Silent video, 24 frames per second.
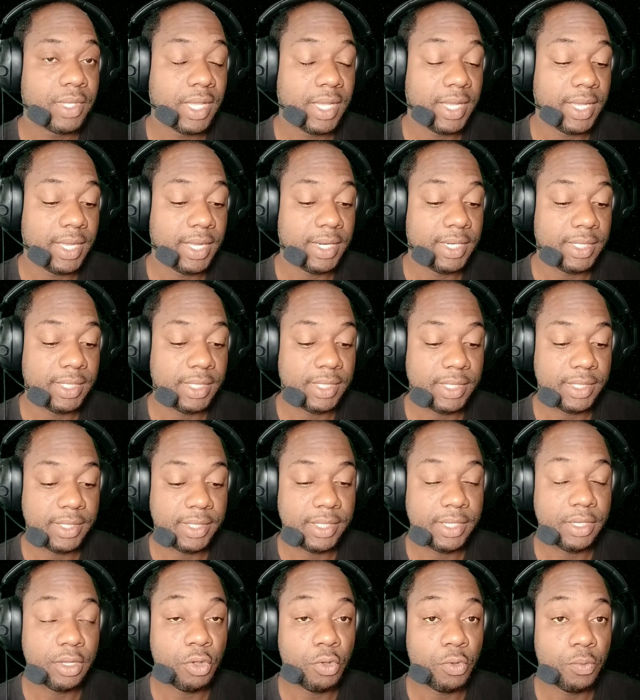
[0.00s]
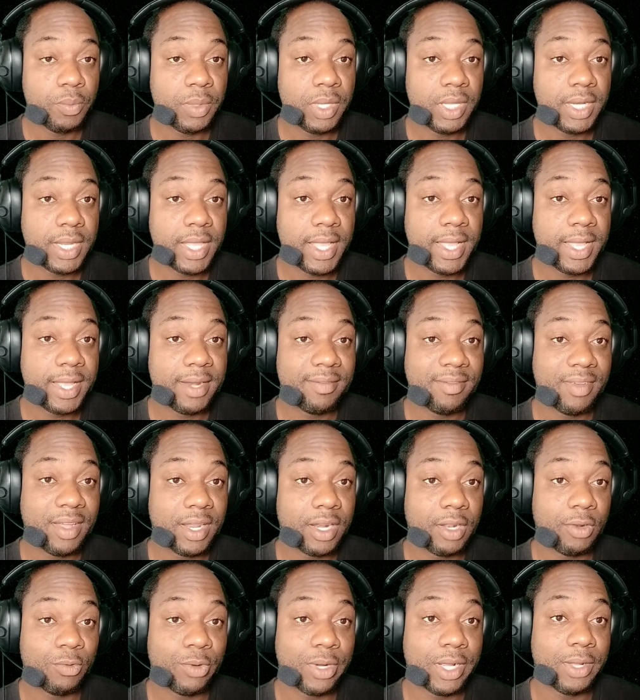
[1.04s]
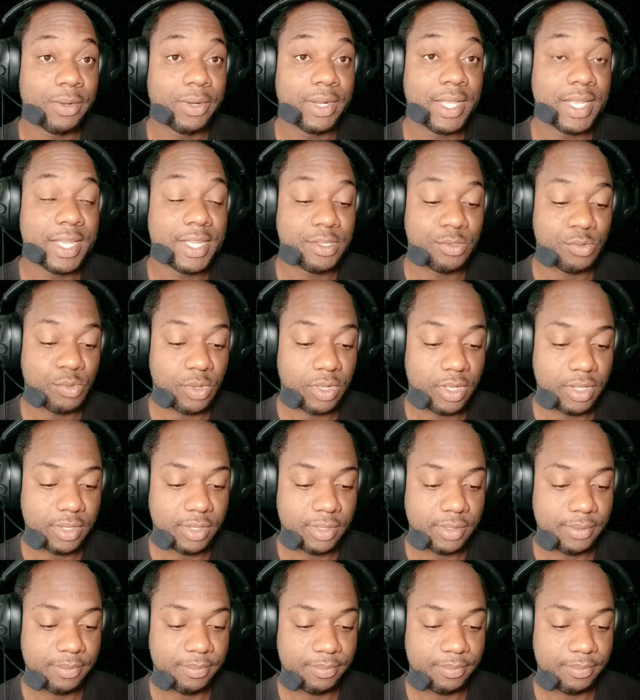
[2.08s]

and in the opening and final round as well.